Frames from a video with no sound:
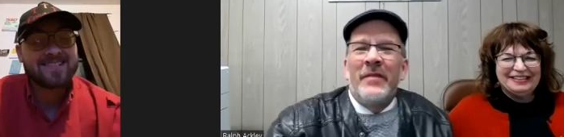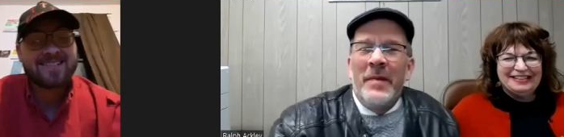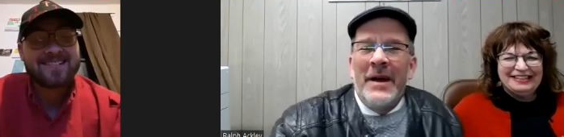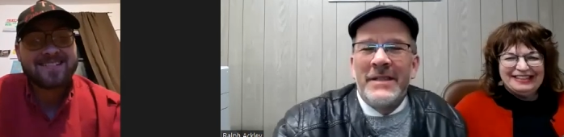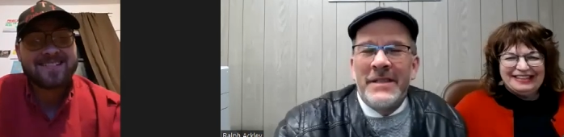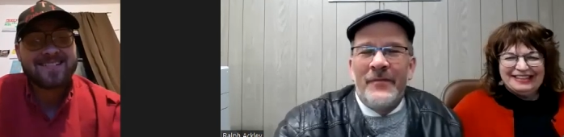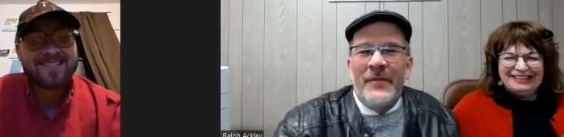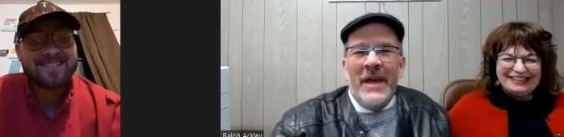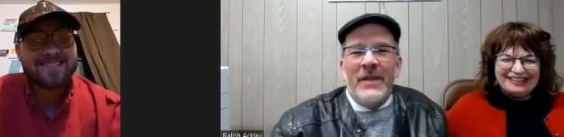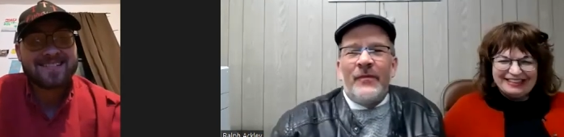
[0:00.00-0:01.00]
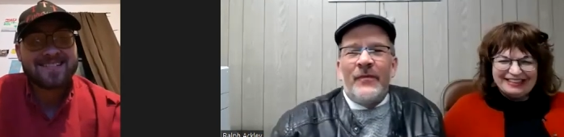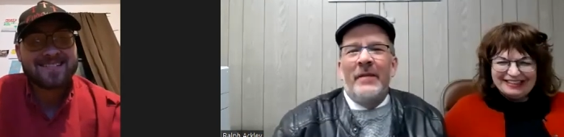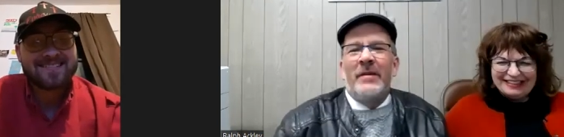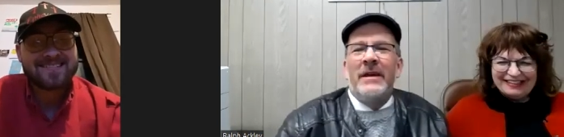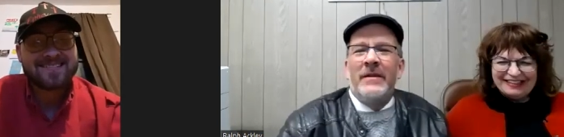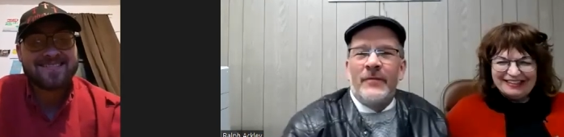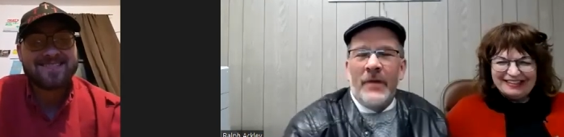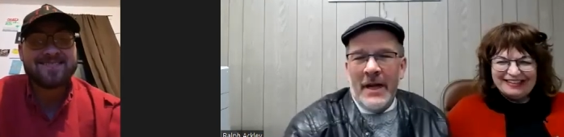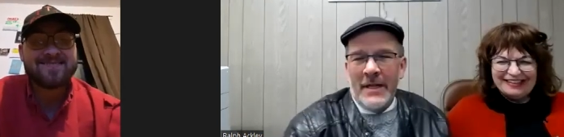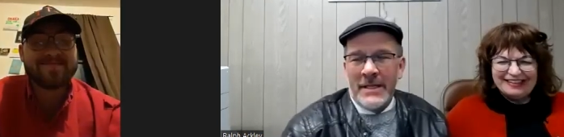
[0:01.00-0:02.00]
Speaker 1: everybody to Faith, Family, and
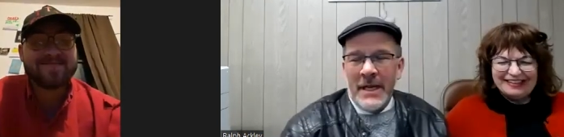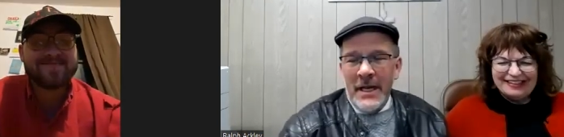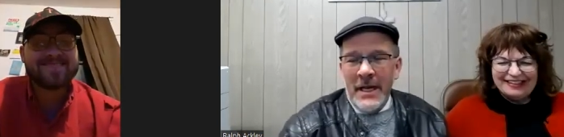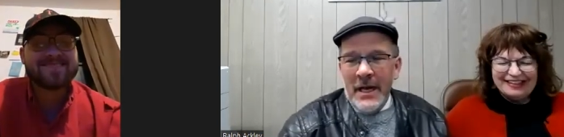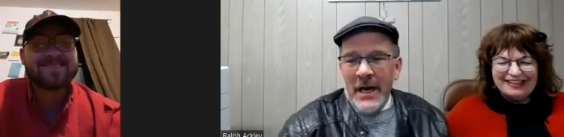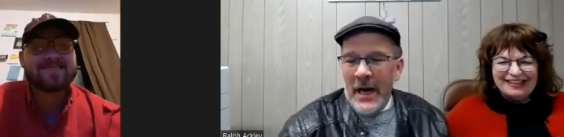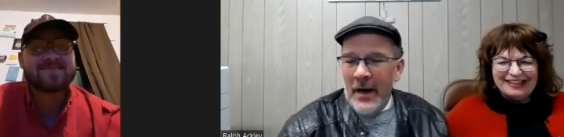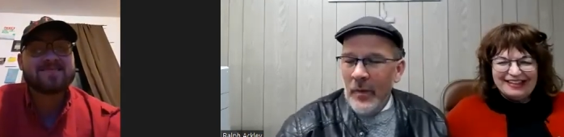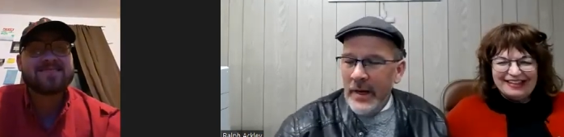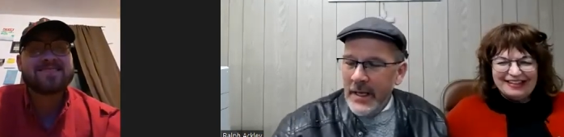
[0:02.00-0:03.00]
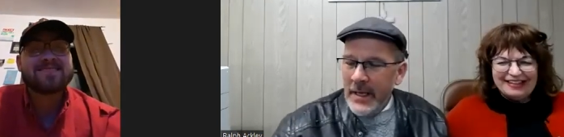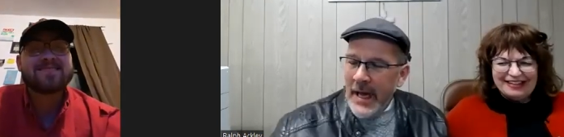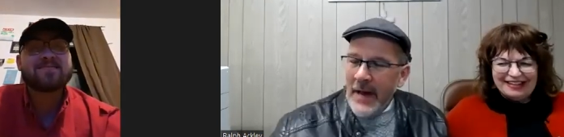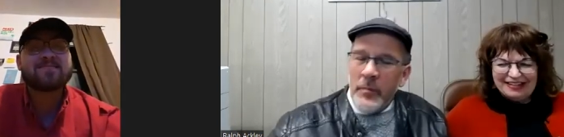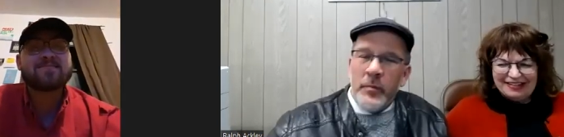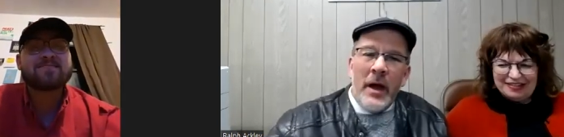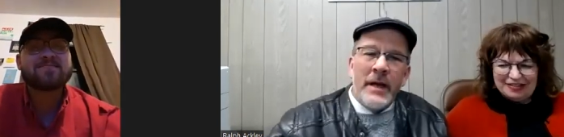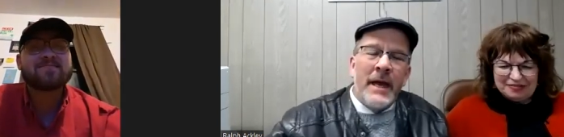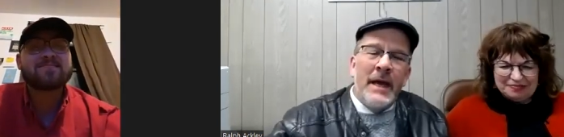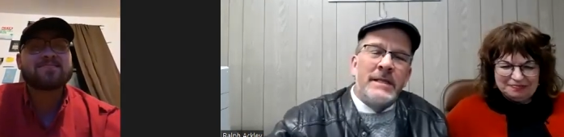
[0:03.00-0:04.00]
Friends. Uh, we didn't have a
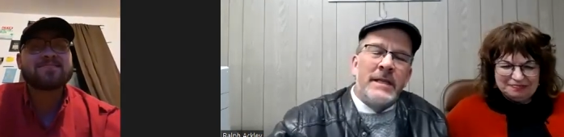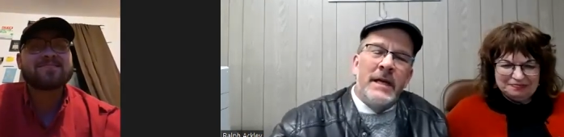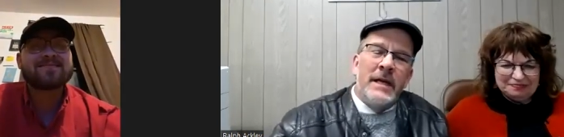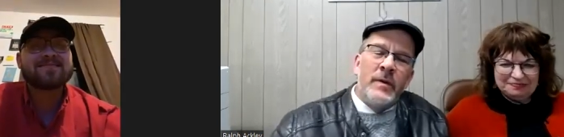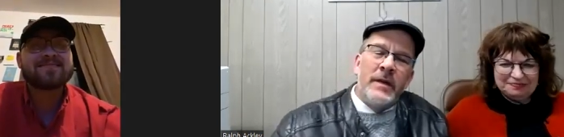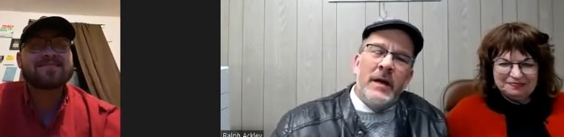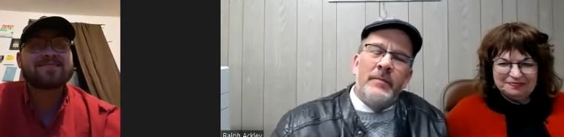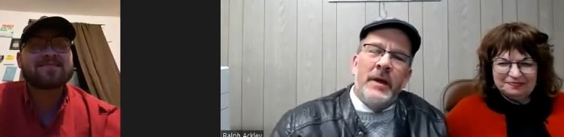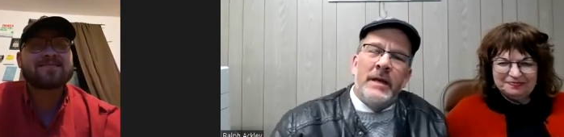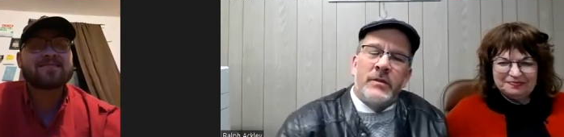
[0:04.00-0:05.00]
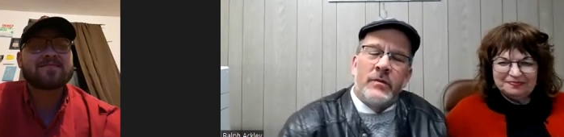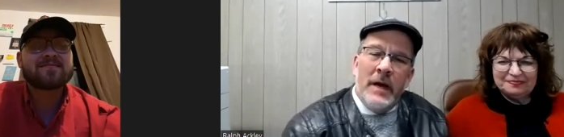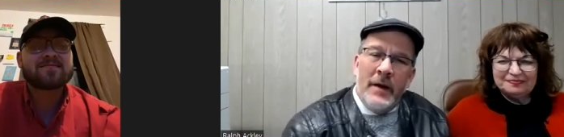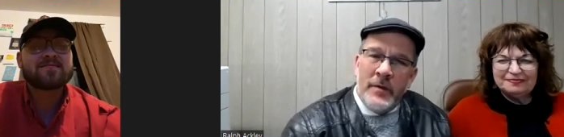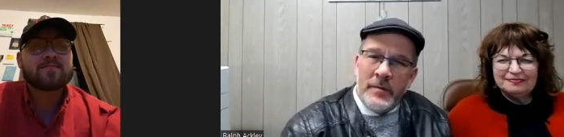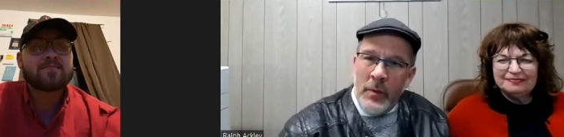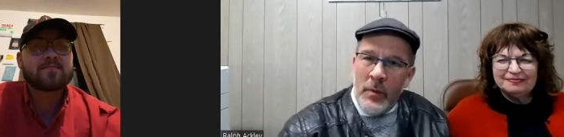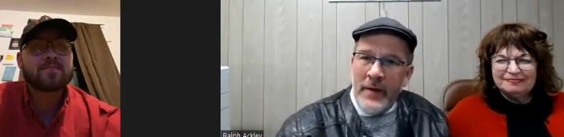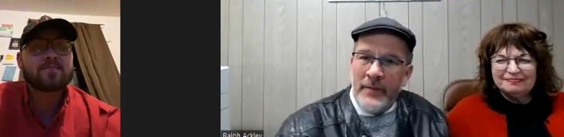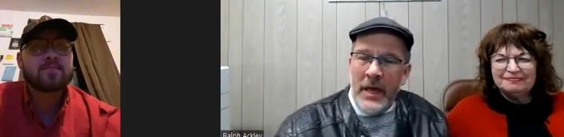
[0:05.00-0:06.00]
broadcast last week. I'm Pastor Ralph with my
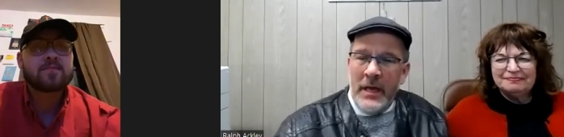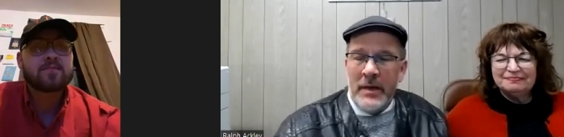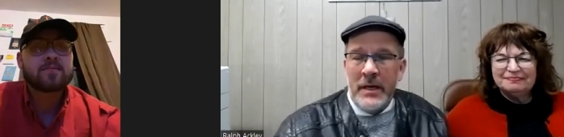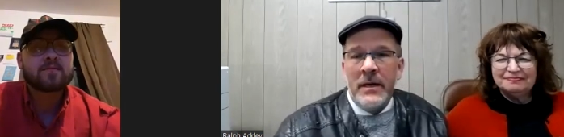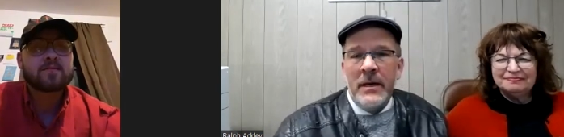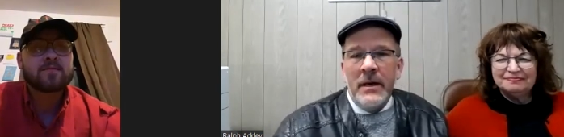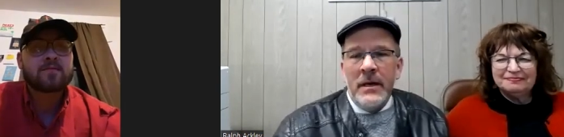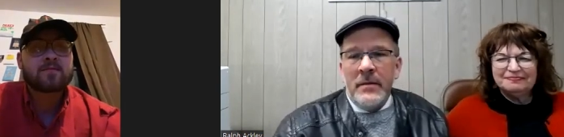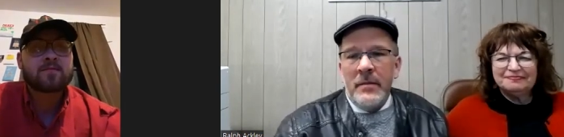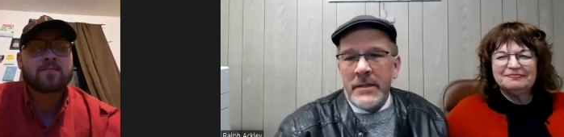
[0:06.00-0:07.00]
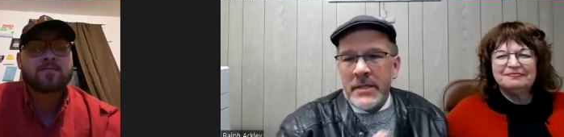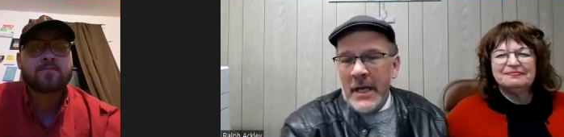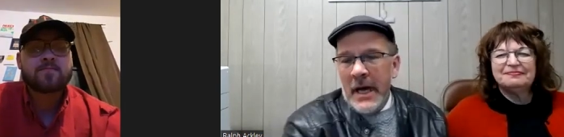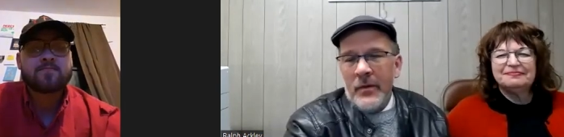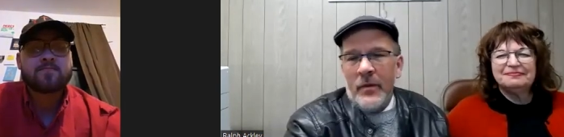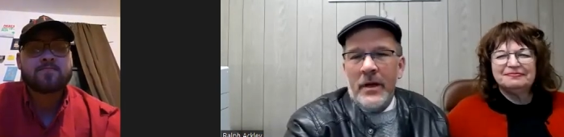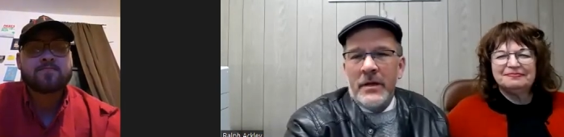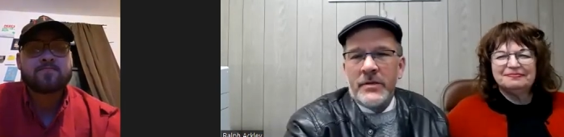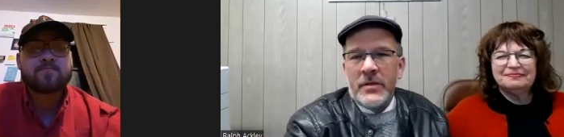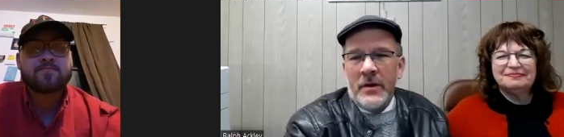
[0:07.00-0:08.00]
wife Amy, but tonight we
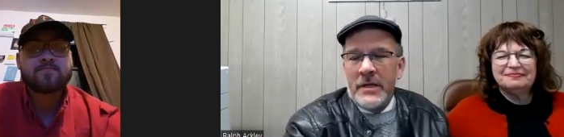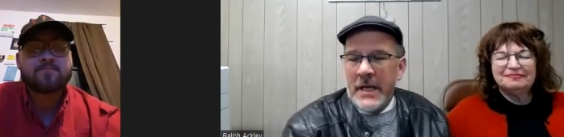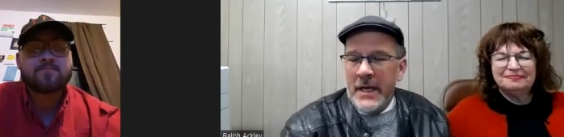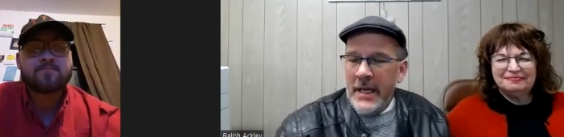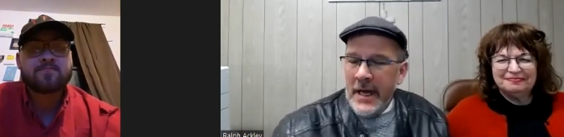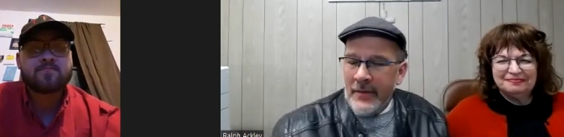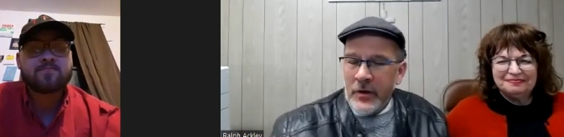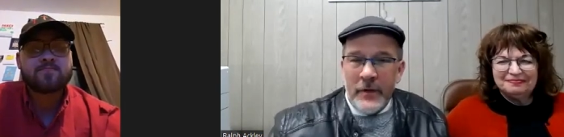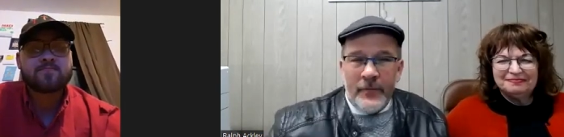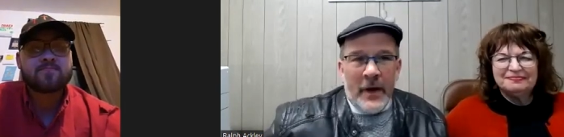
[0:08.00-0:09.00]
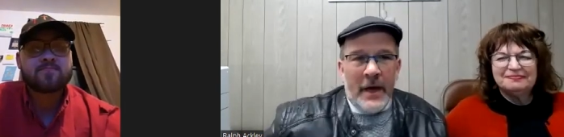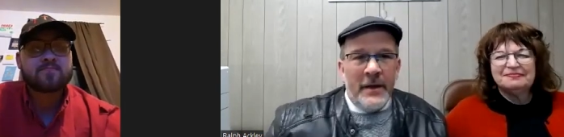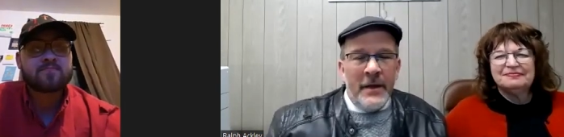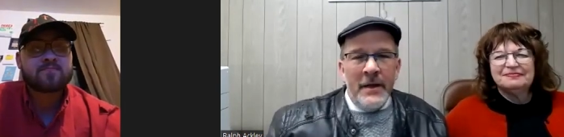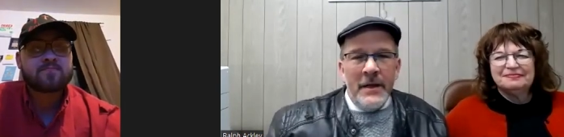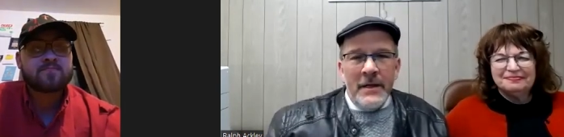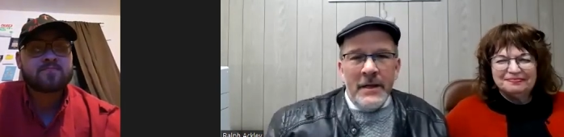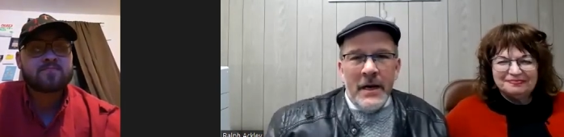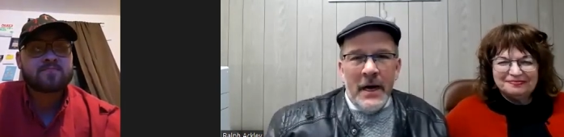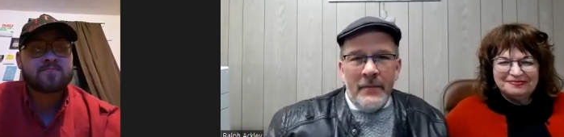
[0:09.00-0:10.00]
are so excited to have a good friend
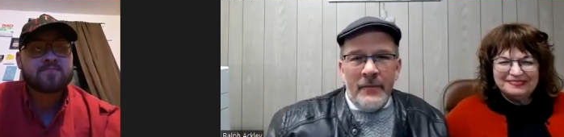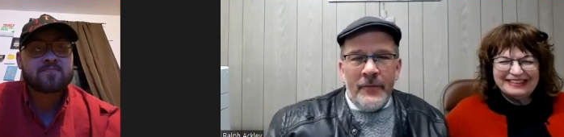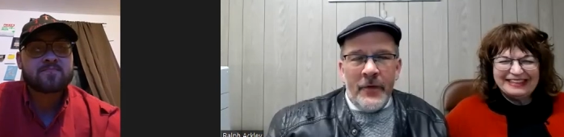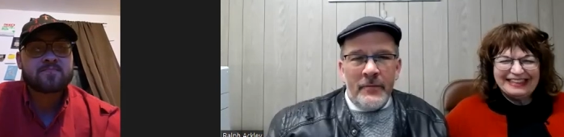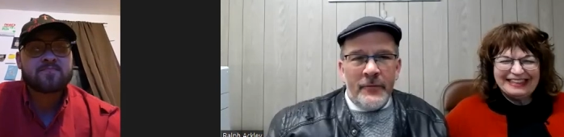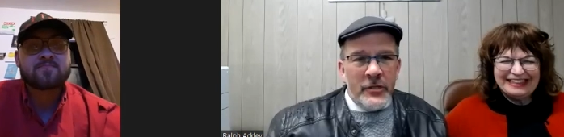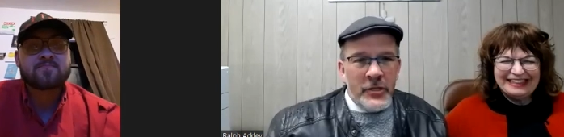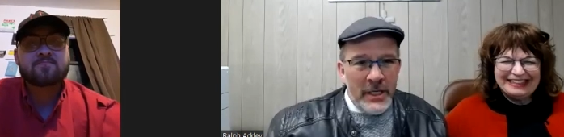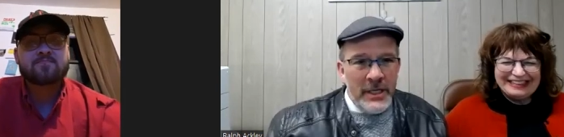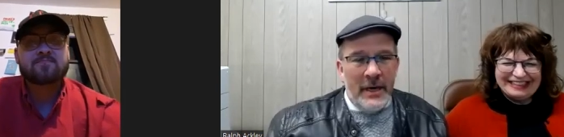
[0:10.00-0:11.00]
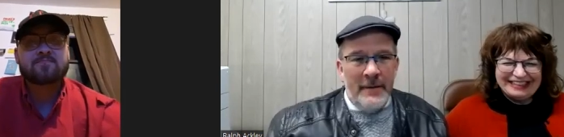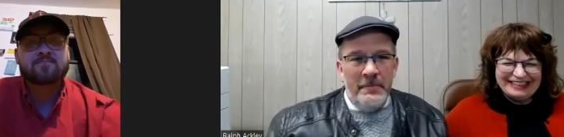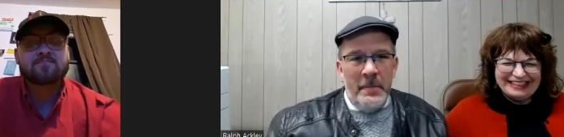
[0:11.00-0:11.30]
um, from Virginia,